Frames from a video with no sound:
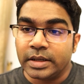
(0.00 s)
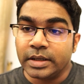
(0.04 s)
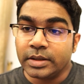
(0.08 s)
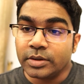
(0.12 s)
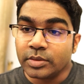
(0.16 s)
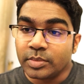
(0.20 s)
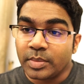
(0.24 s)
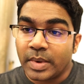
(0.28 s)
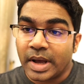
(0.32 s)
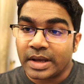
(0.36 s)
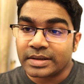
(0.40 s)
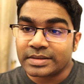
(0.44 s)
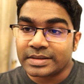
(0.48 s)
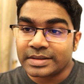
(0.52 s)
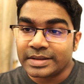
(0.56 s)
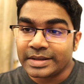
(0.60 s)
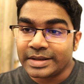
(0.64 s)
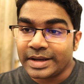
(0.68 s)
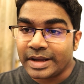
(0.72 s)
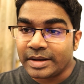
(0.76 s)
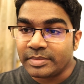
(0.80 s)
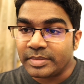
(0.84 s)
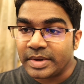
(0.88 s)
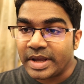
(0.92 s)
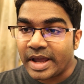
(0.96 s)
Need to
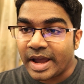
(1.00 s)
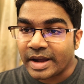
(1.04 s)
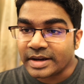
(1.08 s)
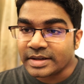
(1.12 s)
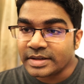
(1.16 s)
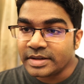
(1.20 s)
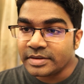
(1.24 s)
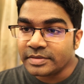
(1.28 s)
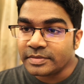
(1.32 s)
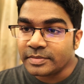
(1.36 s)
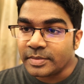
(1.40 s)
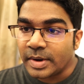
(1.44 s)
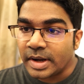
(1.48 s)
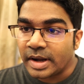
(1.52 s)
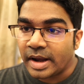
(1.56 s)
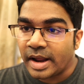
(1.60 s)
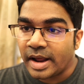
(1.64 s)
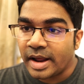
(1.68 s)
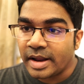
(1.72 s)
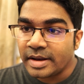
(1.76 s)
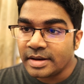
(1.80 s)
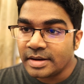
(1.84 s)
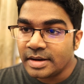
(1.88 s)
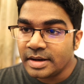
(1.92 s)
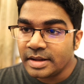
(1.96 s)
master and be active when
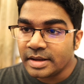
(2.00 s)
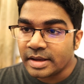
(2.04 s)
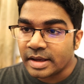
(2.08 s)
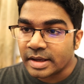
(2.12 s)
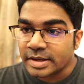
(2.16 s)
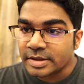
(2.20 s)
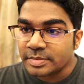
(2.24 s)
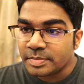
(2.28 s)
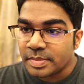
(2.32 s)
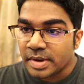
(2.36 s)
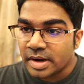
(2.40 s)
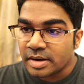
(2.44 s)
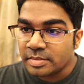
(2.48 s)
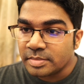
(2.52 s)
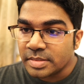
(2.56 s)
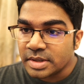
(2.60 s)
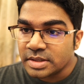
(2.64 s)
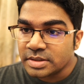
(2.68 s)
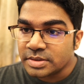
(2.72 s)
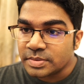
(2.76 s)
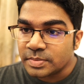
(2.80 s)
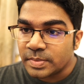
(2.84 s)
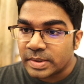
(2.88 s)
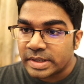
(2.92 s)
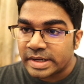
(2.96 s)
handling
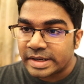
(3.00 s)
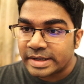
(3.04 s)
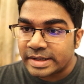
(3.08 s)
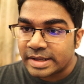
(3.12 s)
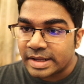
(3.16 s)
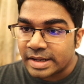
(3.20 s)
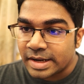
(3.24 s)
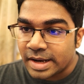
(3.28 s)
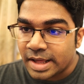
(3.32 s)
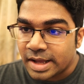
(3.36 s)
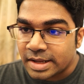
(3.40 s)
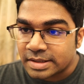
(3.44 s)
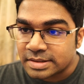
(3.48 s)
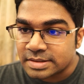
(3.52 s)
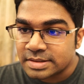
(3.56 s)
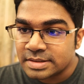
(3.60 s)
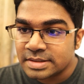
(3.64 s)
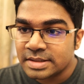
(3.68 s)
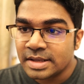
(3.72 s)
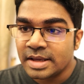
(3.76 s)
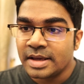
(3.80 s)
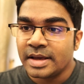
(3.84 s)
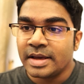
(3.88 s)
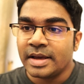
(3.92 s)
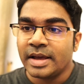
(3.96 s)
experiments when in
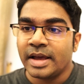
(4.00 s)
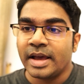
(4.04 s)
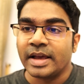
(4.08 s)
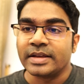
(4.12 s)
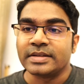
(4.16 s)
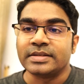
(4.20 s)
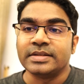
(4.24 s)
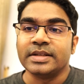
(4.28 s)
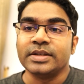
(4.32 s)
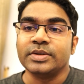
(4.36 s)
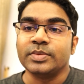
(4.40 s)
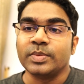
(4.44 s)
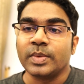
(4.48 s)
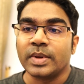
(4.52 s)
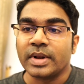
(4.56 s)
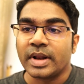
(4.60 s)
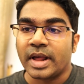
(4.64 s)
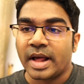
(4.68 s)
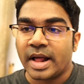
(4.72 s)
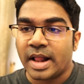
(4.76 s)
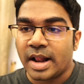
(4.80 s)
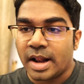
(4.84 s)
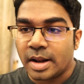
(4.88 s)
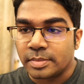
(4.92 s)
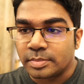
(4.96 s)
class, as this
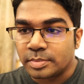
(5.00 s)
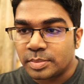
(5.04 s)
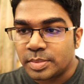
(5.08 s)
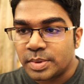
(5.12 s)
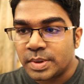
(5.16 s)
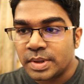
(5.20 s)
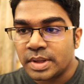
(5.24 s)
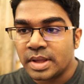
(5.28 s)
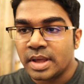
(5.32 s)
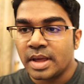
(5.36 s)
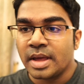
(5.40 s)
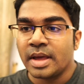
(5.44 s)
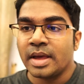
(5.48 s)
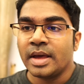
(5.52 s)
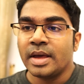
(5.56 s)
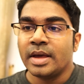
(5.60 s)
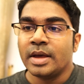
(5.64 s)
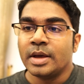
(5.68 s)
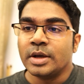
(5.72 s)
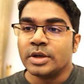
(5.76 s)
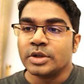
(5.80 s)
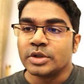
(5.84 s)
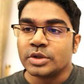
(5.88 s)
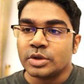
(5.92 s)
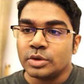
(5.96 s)
will help.
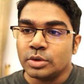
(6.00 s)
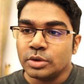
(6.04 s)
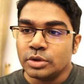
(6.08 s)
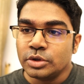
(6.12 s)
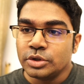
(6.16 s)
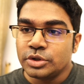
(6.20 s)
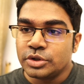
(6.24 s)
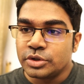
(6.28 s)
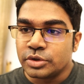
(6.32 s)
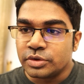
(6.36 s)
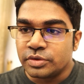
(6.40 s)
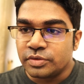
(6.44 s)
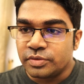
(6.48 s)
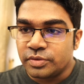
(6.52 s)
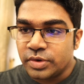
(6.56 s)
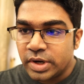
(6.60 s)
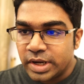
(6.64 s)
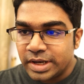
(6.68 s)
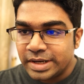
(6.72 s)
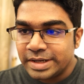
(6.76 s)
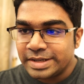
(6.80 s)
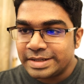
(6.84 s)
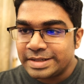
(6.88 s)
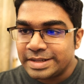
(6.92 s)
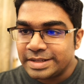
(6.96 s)
School should
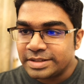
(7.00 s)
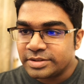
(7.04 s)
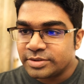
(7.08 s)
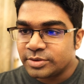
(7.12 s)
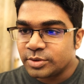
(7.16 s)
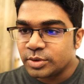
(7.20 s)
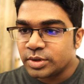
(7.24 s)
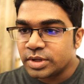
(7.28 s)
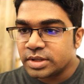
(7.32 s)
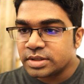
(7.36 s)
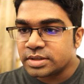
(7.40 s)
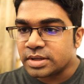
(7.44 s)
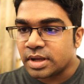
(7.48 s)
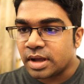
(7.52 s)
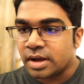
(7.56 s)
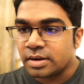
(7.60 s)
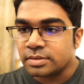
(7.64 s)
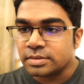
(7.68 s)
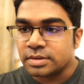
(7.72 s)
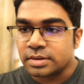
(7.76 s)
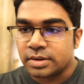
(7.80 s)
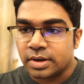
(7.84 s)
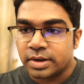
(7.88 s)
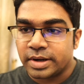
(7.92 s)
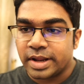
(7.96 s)
really teach students
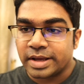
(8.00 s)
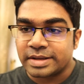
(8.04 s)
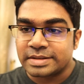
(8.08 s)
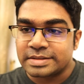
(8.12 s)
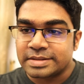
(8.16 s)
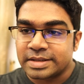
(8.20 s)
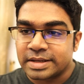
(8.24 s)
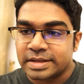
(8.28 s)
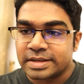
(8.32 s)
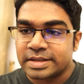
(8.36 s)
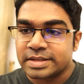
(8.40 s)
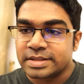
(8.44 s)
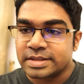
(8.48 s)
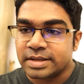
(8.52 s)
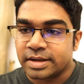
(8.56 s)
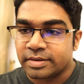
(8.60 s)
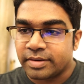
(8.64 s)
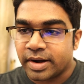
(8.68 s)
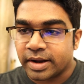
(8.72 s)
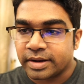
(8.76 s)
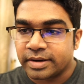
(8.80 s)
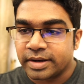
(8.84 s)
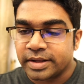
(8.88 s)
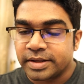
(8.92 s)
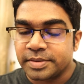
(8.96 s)
how to connect circuits
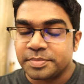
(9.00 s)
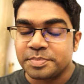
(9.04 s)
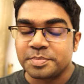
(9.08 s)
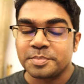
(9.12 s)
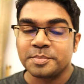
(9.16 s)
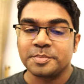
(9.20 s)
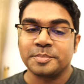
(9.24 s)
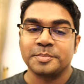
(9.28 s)
correctly.